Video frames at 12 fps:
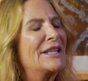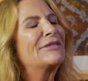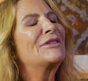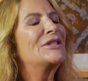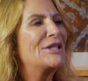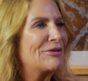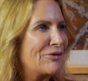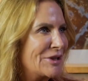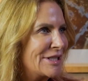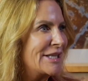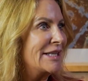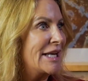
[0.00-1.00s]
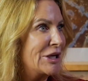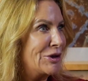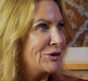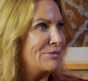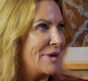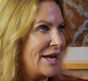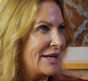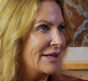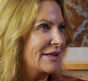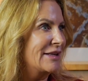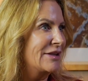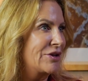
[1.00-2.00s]
of the difference that they could
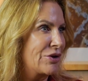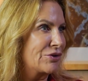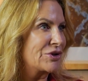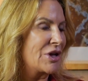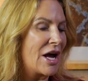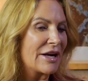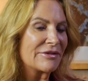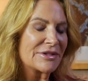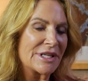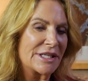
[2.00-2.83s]
make in those lives.